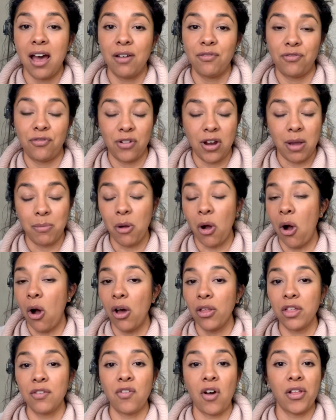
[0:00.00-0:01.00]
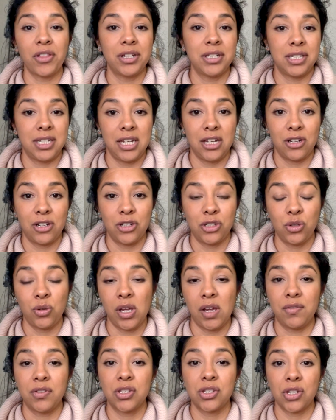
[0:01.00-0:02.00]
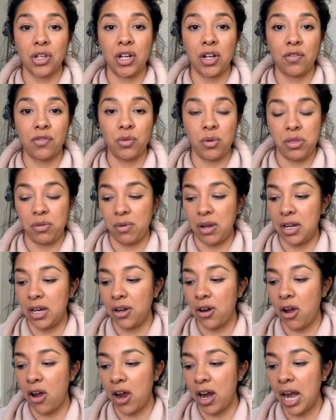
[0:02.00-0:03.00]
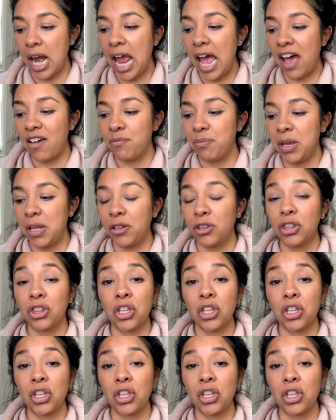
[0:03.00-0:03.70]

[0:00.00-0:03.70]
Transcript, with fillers: from all the volunteers who have served with Rended Heart have been